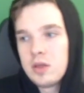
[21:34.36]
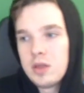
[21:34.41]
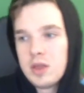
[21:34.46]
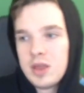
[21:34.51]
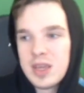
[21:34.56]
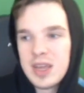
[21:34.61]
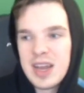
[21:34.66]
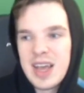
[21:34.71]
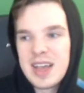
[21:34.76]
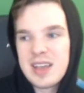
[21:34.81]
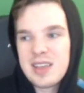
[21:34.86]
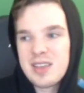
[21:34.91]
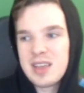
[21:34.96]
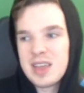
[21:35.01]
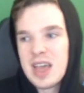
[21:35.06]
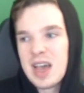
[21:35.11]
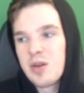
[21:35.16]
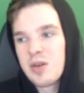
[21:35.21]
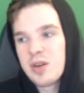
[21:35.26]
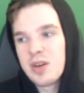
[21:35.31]
you gotta ask,
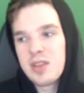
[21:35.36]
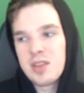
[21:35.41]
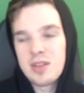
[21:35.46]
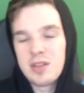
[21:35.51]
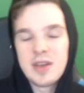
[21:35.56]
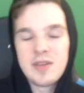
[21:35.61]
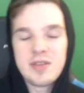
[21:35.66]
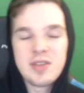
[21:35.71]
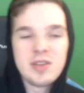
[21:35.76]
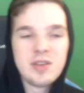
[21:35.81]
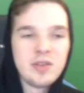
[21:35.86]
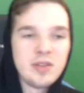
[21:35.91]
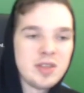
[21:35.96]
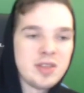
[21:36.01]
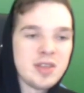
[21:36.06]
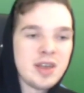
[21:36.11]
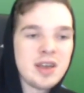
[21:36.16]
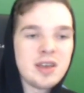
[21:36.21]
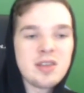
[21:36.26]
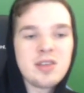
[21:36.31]
like, how good is a lifesteal in
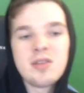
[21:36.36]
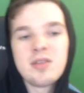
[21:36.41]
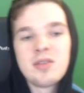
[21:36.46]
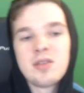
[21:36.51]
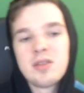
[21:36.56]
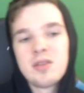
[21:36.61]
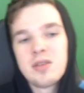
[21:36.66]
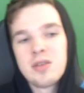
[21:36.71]
these decks?